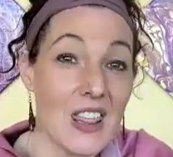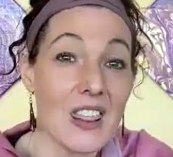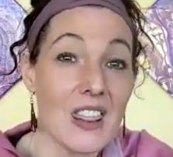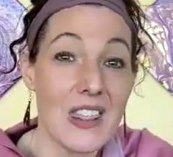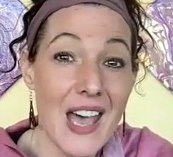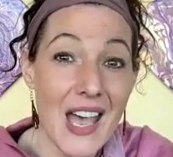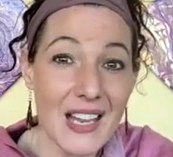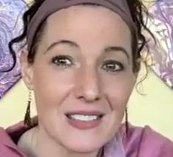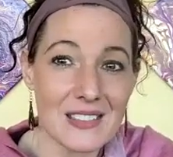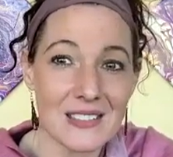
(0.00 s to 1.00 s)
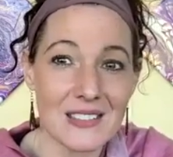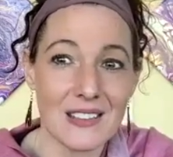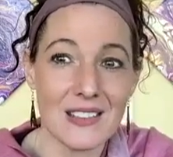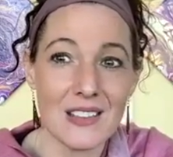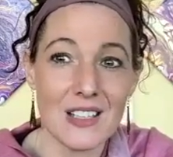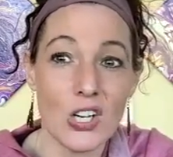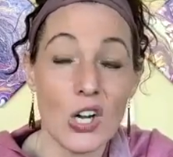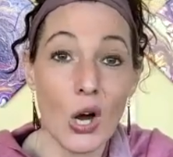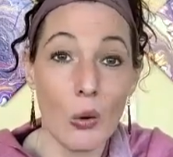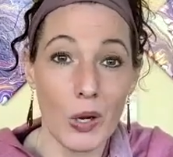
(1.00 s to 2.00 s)
That
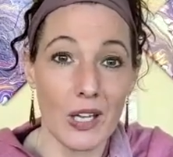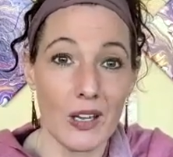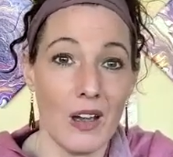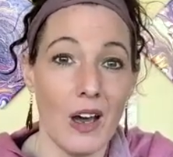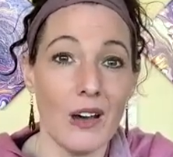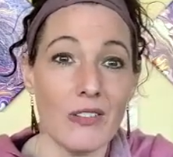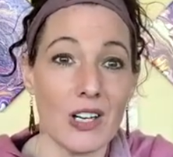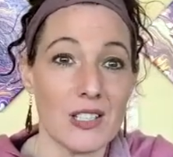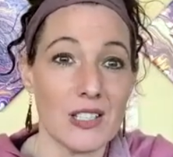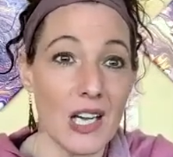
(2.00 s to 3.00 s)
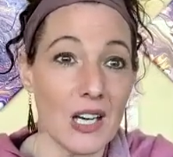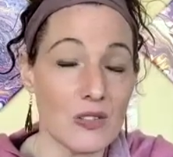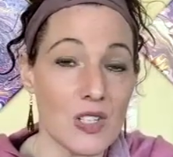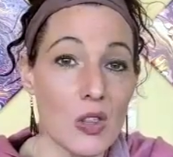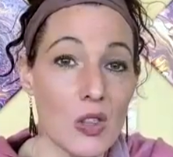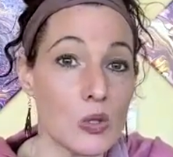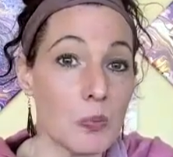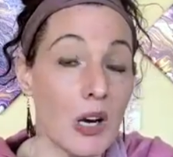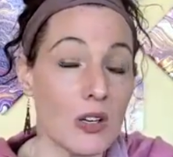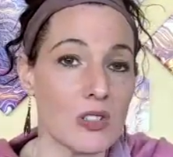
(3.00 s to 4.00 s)
knowing of ourselves and those
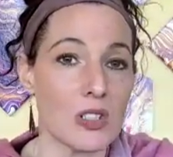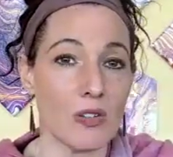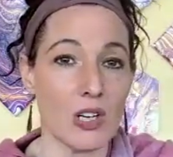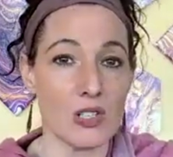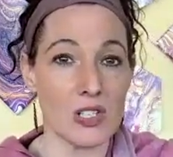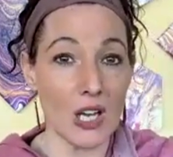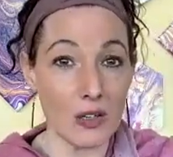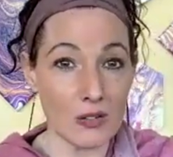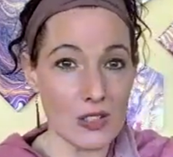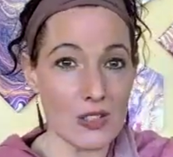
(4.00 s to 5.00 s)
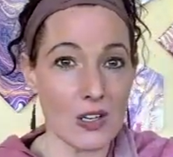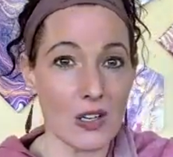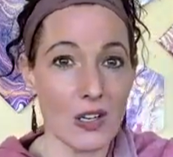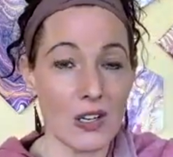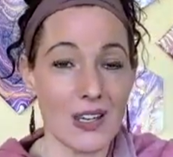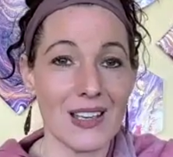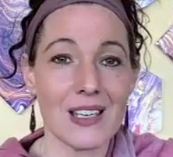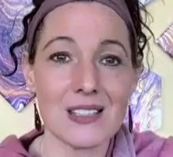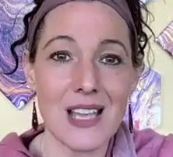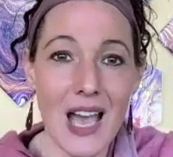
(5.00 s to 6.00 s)
parts of ourselves
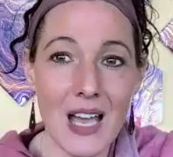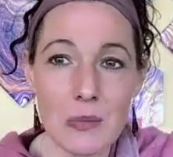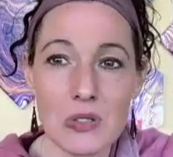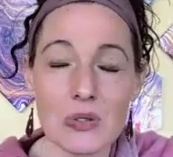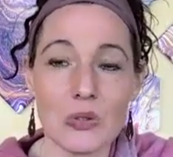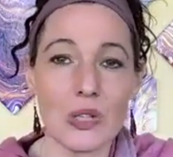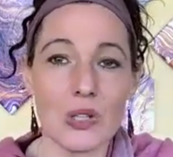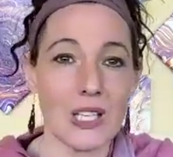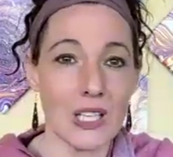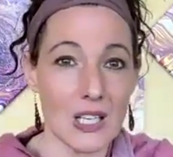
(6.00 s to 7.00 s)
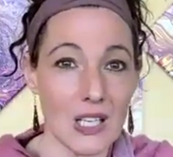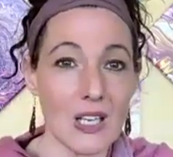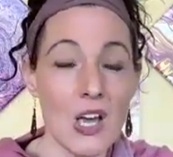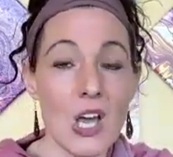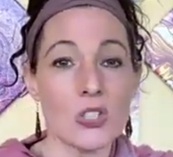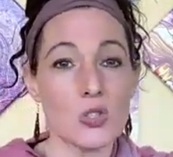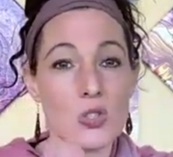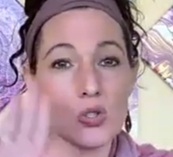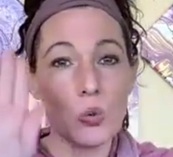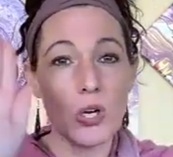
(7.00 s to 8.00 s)
is absolutely key. So
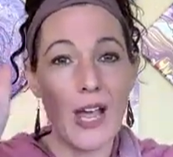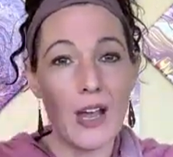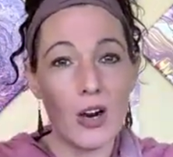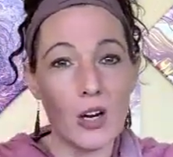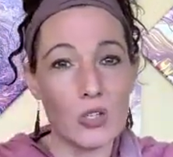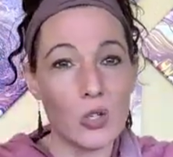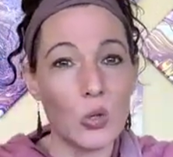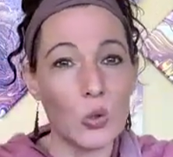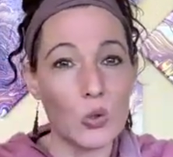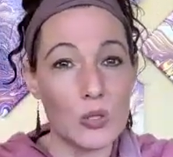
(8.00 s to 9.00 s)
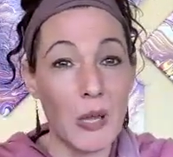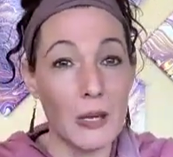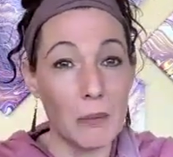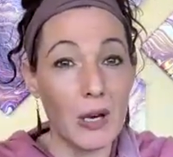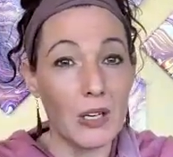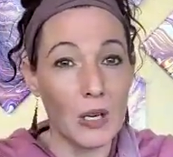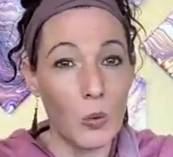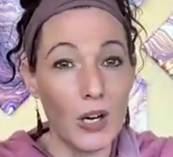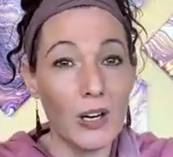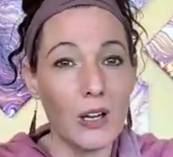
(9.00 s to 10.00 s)
this is where Eckhart Tolle's pain body
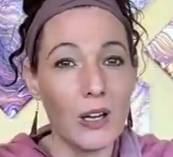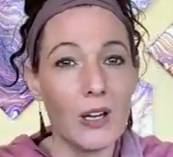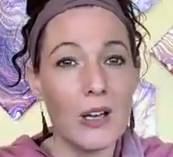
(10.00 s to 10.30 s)
work,